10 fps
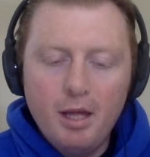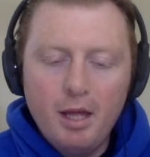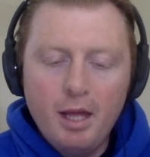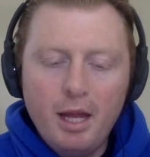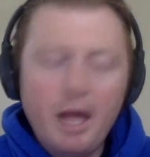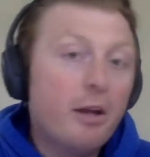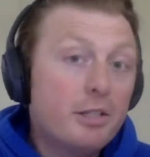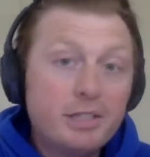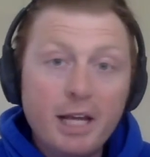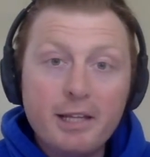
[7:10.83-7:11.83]
And I
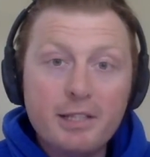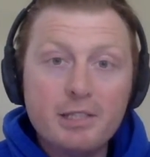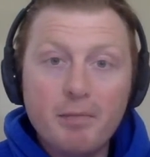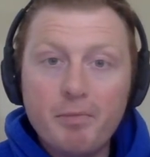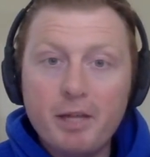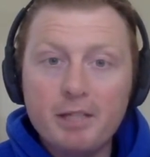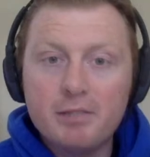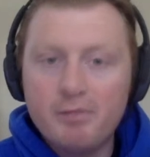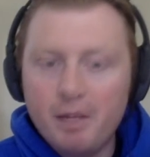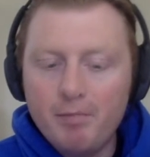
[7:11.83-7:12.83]
understand that some things
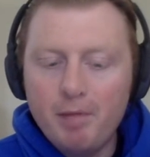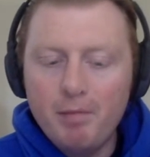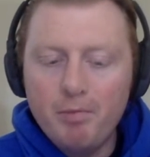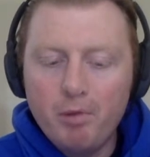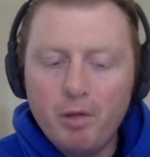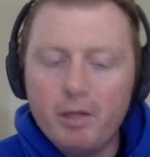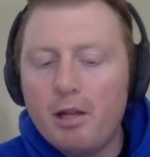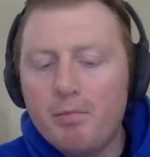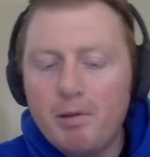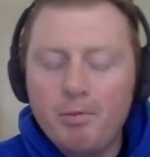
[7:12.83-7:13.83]
offend people and
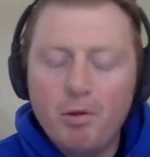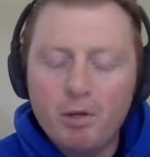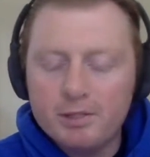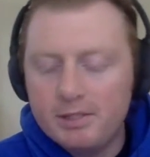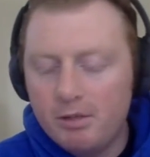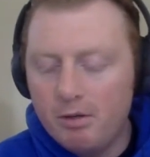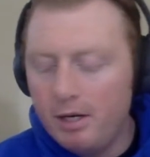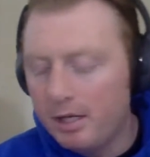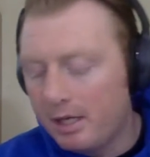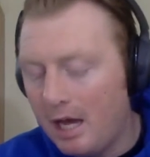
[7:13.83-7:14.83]
other people consider
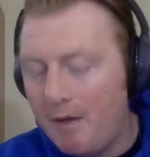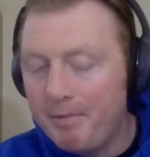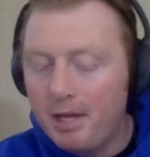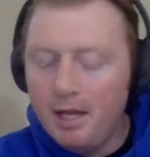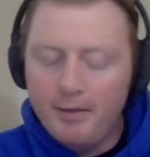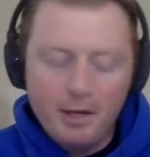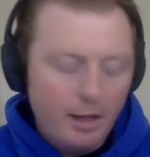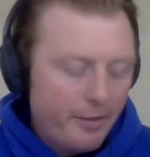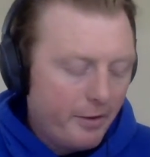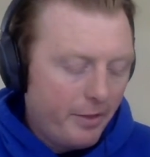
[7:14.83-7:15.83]
it comedy, and then
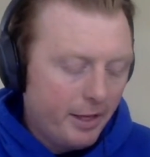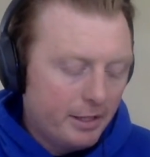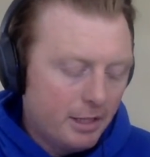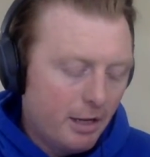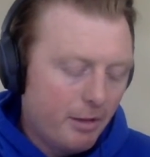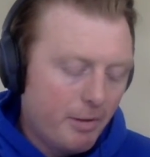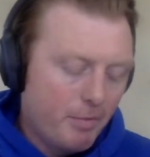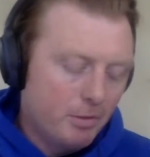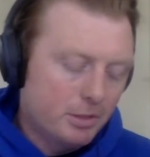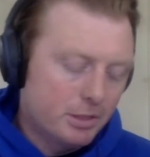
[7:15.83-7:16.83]
other
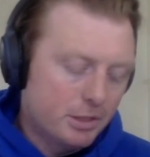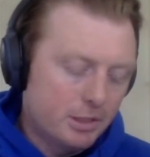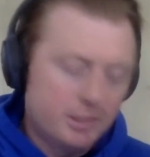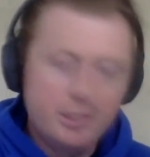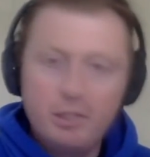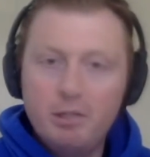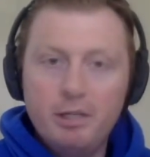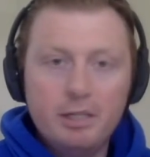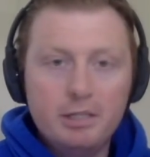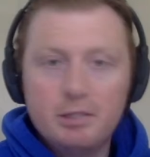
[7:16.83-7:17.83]
people just consider
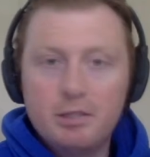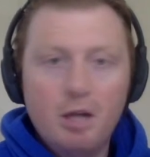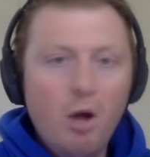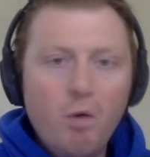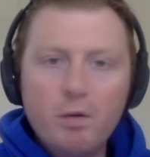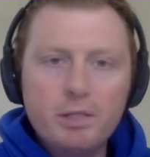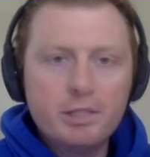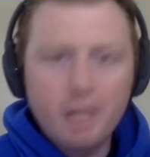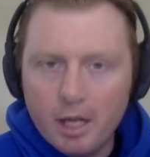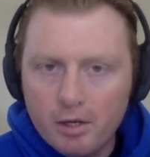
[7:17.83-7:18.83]
it we're
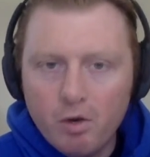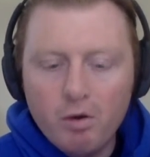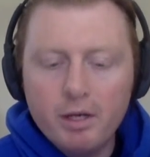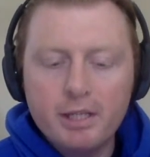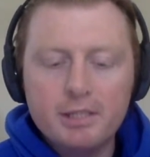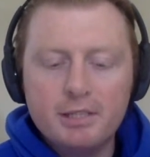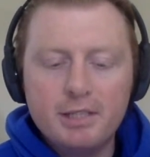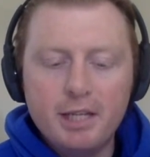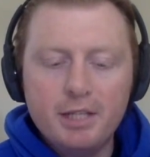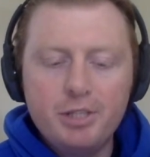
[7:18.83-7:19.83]
just going to ignore it because it's
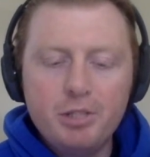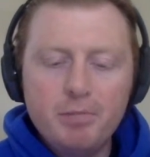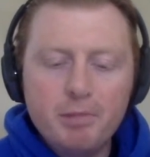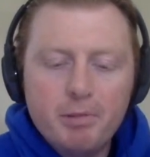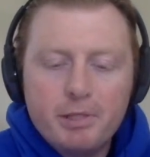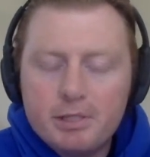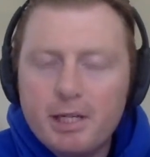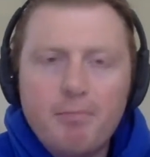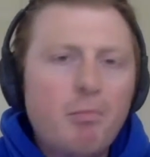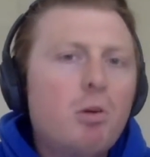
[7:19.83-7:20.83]
the issue. But there's
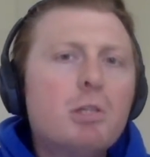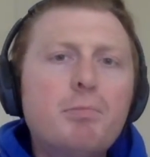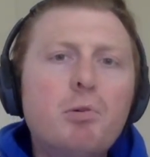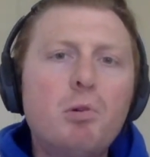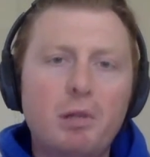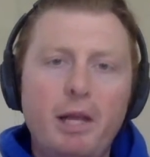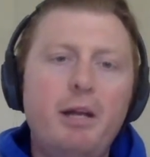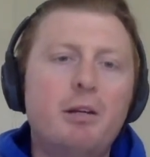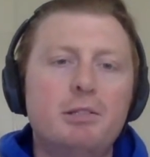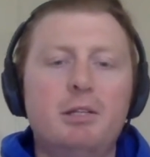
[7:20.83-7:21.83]
like multiple
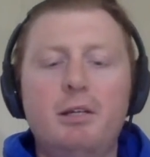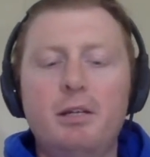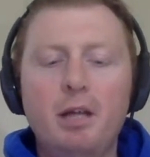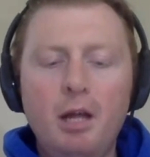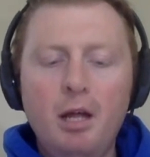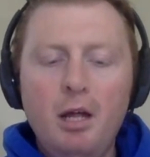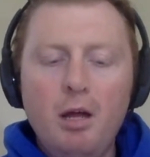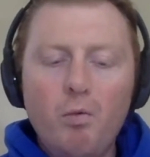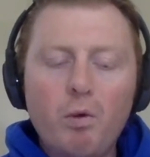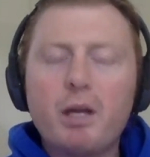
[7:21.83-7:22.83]
layers on
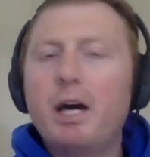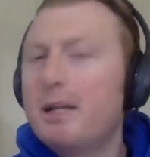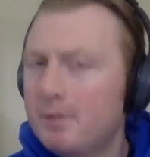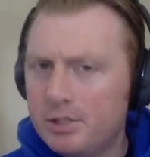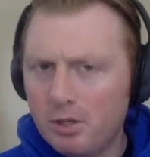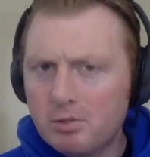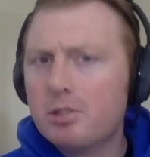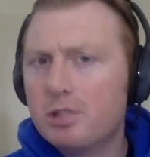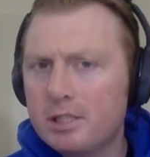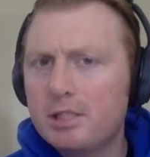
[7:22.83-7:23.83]
what kind of a social
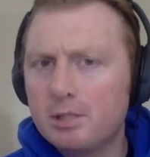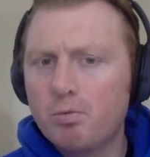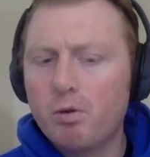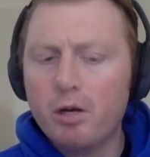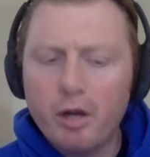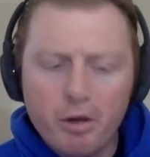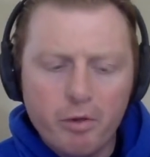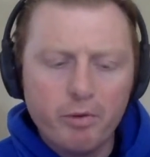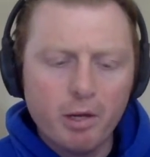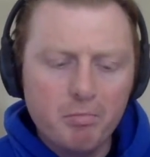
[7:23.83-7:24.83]
justice warrior you
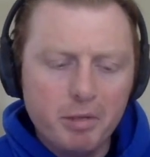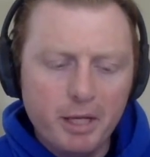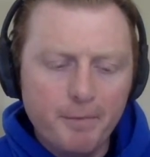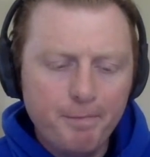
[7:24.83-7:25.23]
want to be.